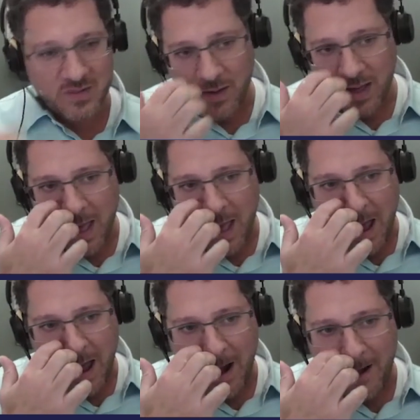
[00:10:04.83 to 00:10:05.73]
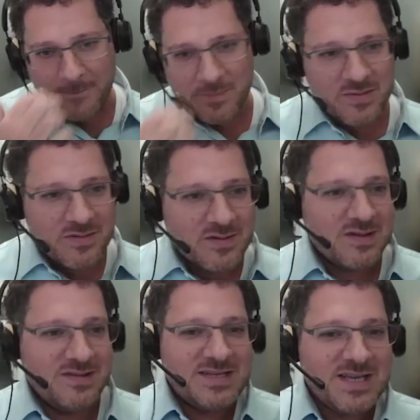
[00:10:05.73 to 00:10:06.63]
So
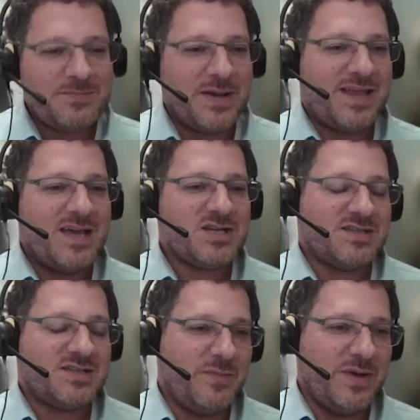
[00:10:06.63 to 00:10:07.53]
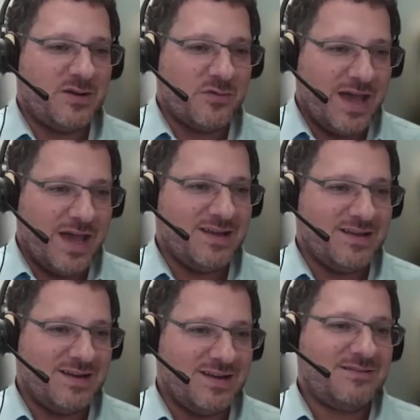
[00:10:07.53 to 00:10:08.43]
these expectations have been
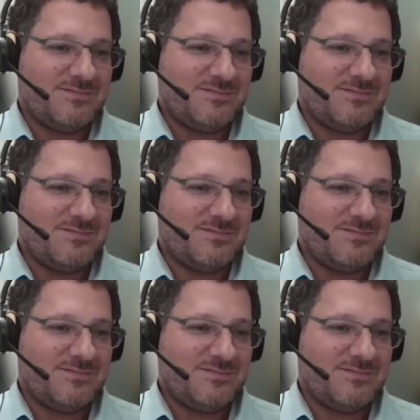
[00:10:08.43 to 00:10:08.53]
created, and